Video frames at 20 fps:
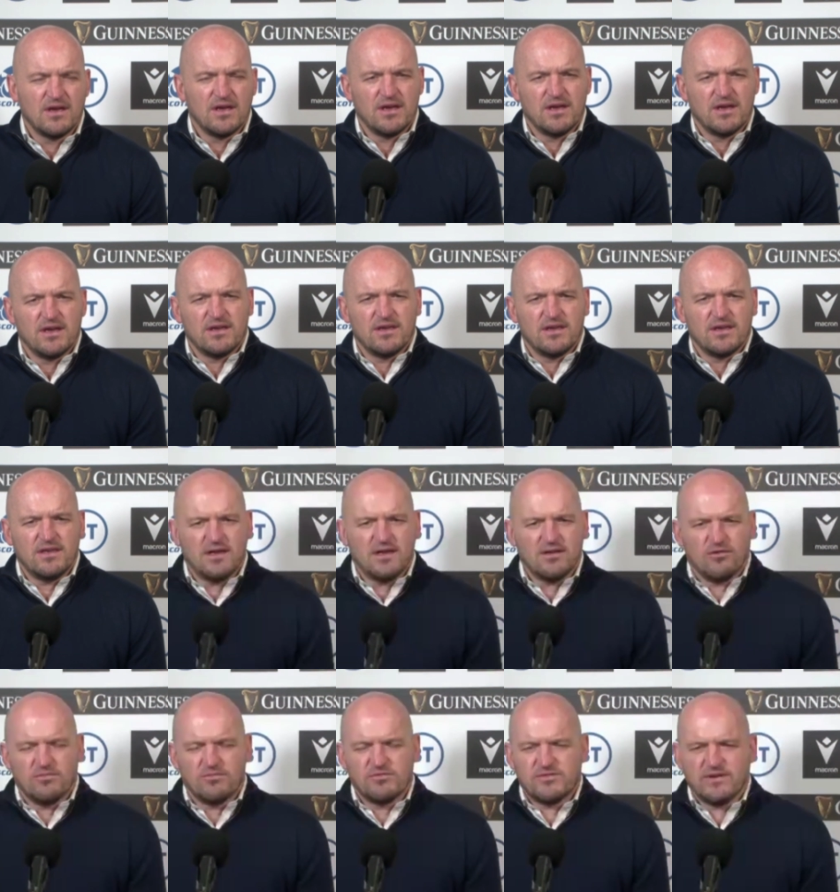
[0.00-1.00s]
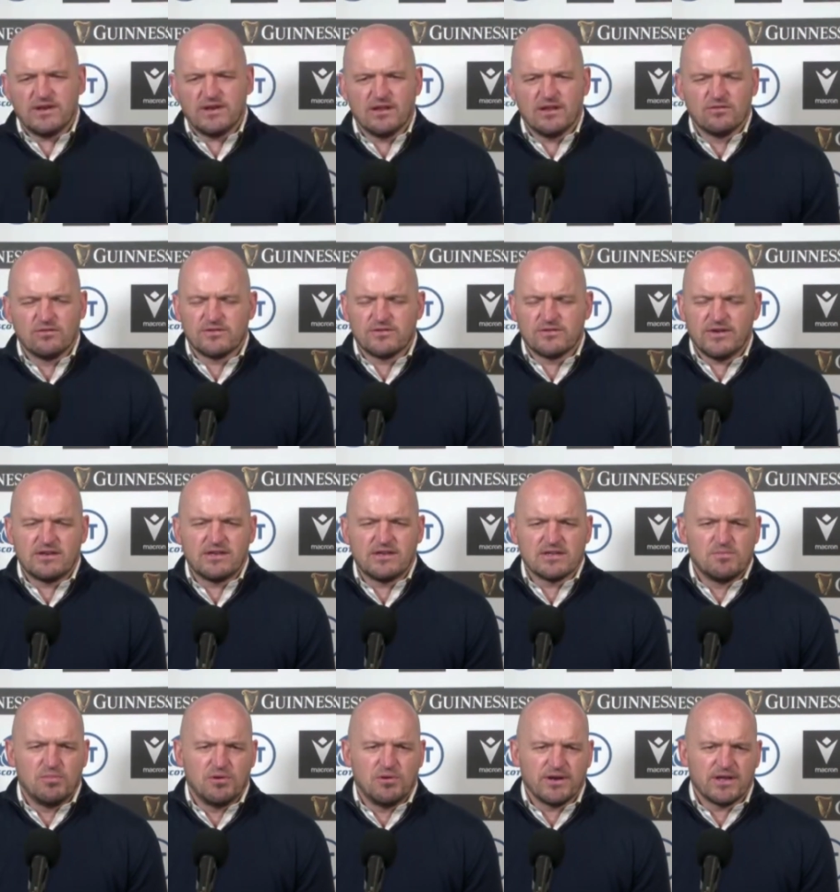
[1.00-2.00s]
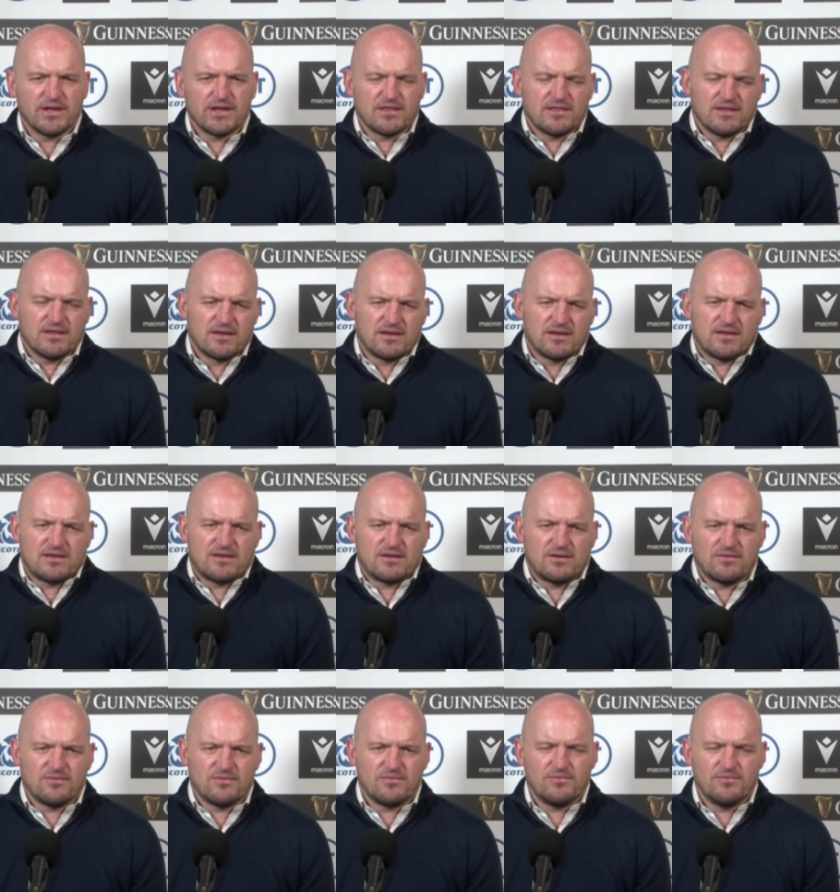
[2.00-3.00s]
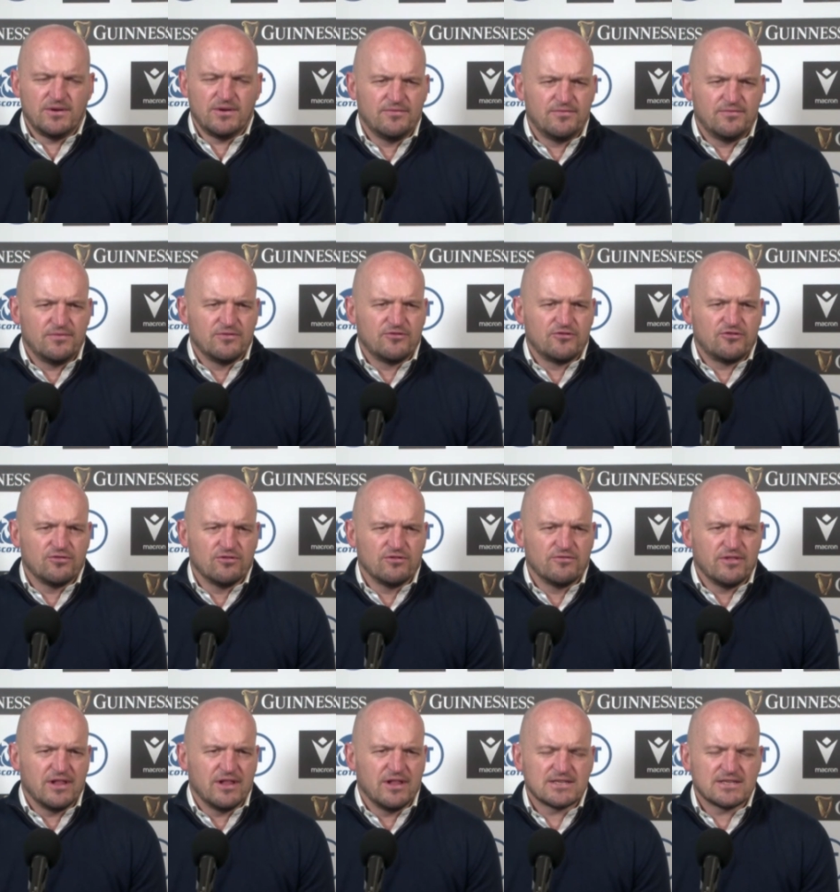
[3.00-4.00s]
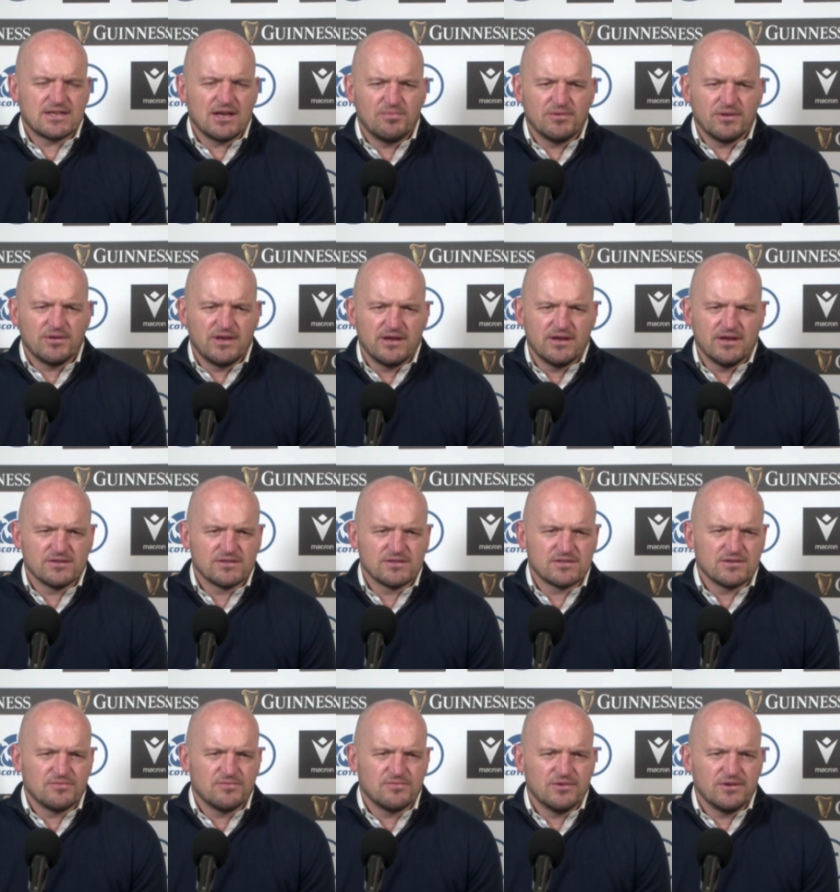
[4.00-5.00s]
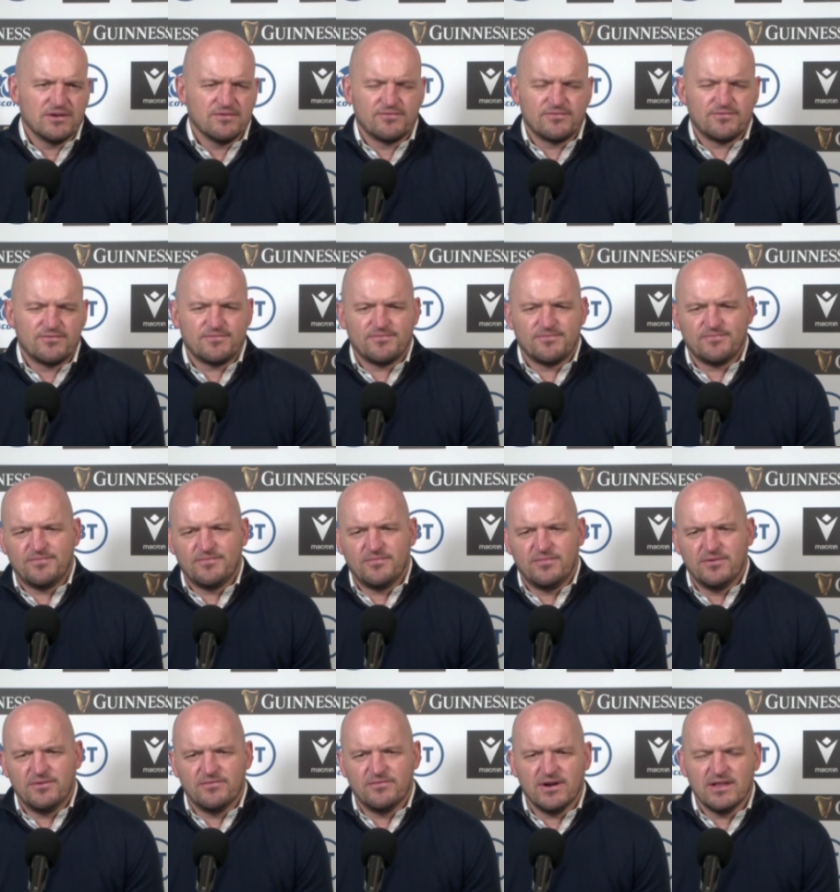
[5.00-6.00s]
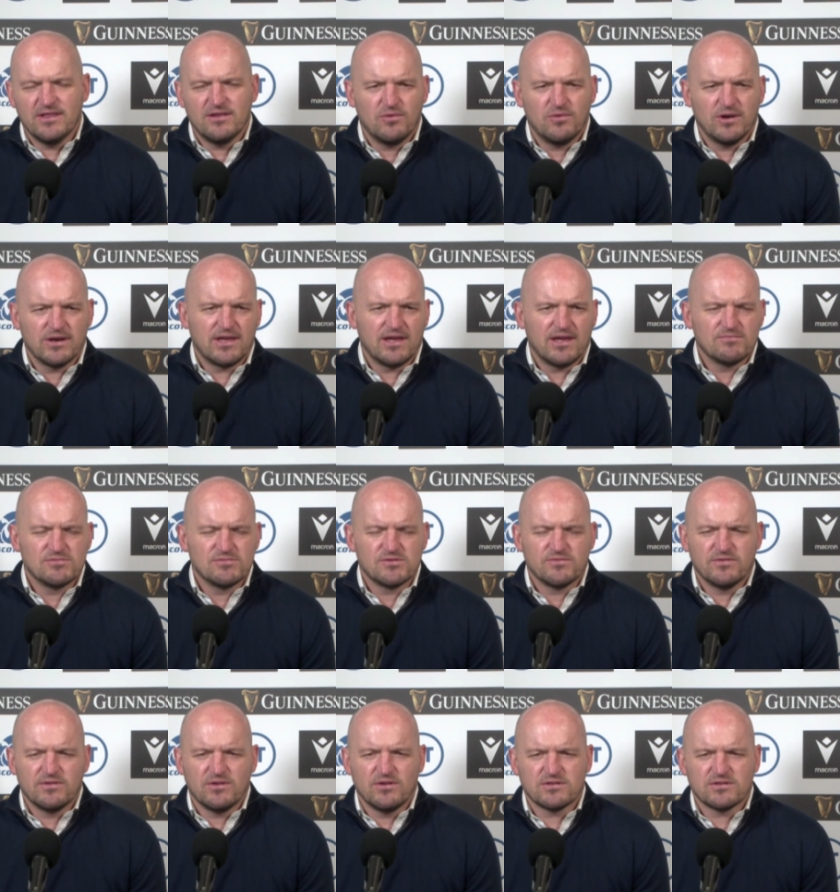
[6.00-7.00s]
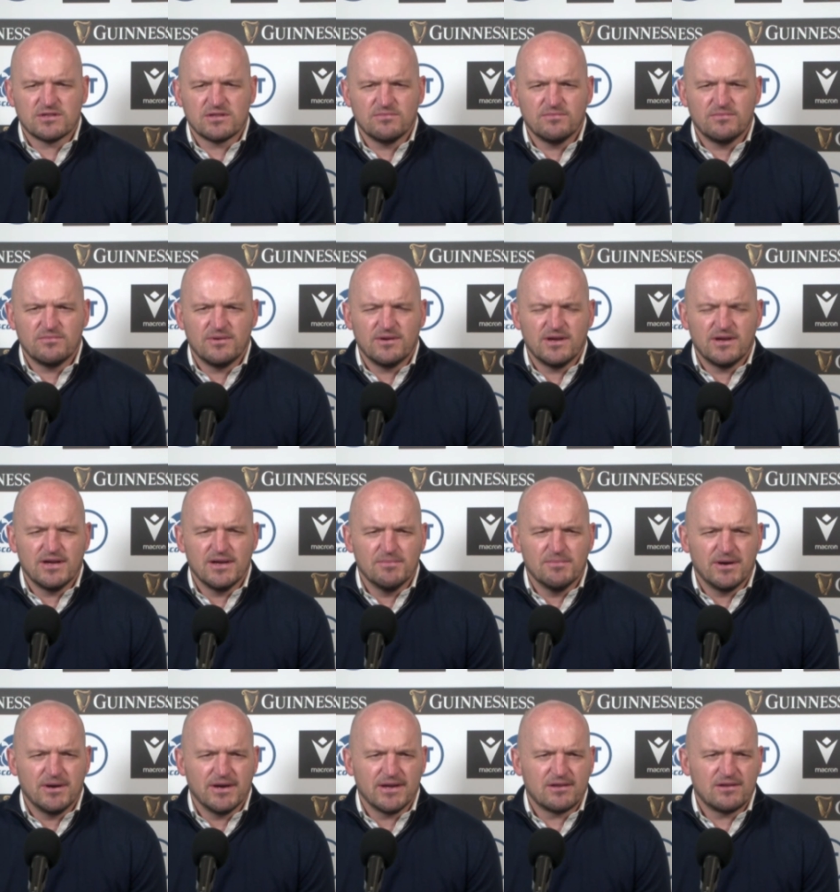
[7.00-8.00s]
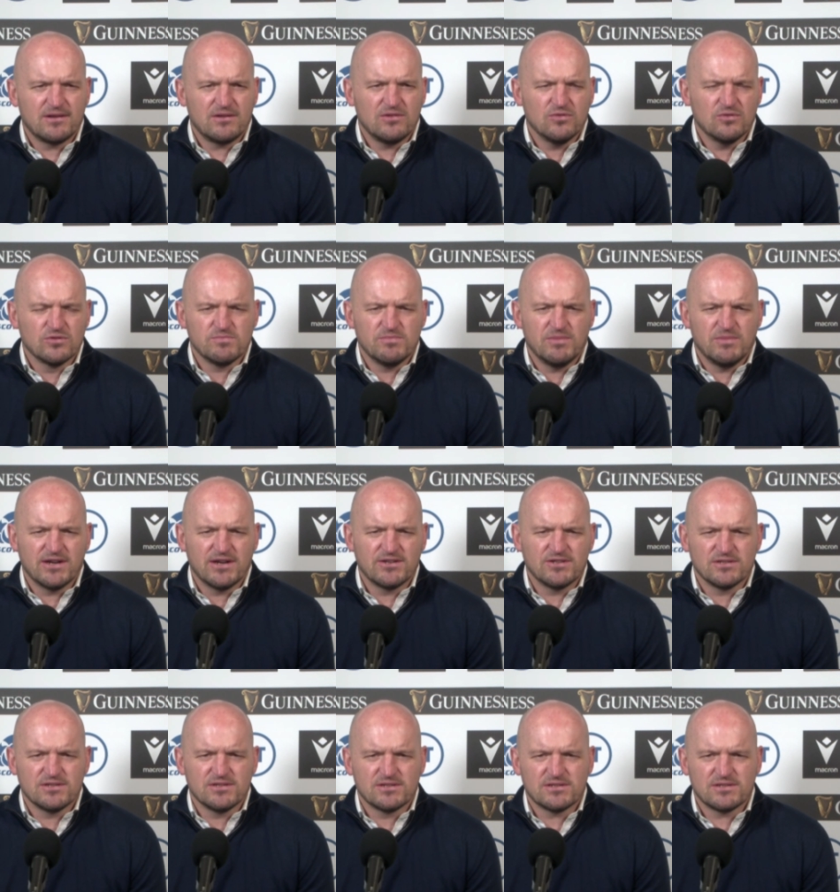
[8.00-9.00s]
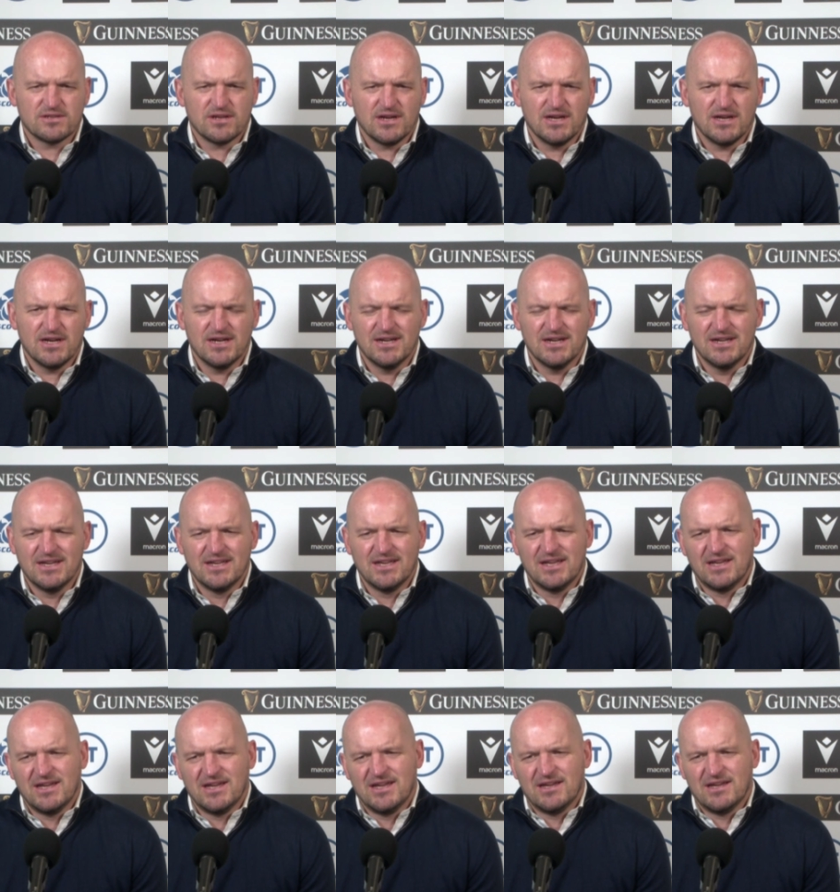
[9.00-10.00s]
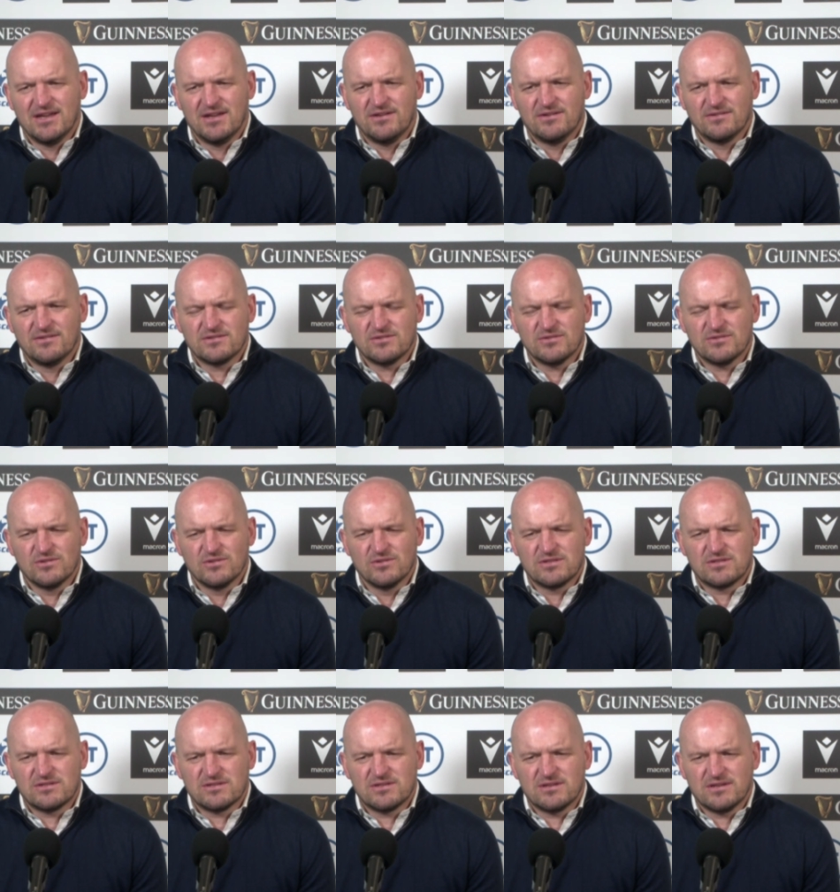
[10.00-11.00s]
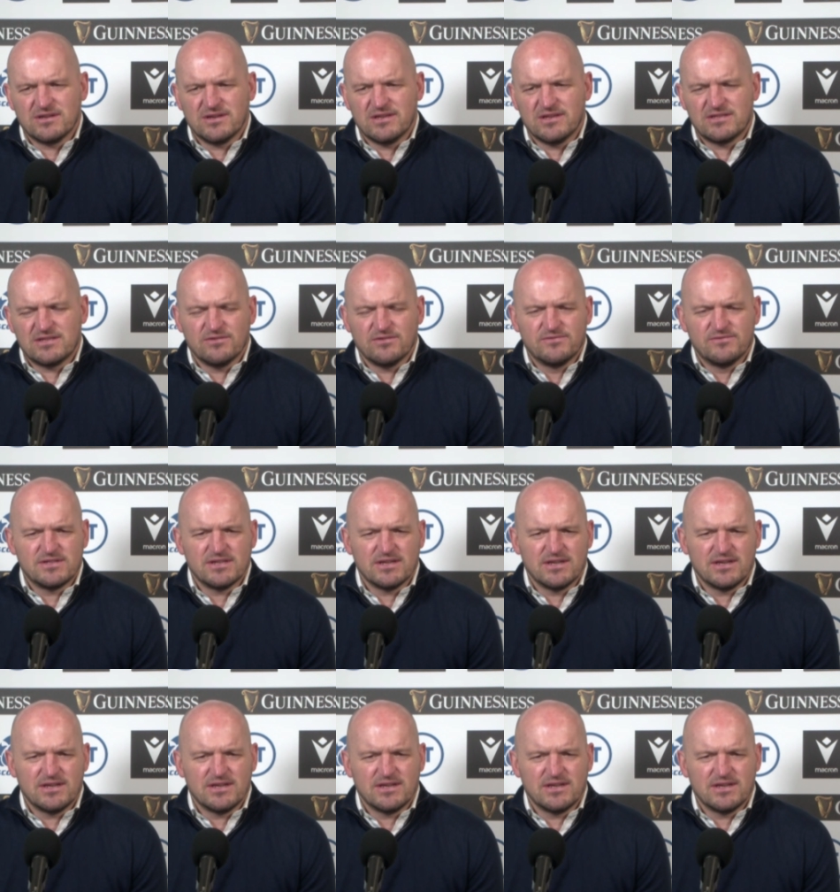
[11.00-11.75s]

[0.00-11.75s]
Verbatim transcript: Yeah, Rob, it's very, look, it's very disappointing. I think we've we've shown over the last couple of years that we've we've either won games or we've lost them uh, by close margins. Uh, so it's it's obviously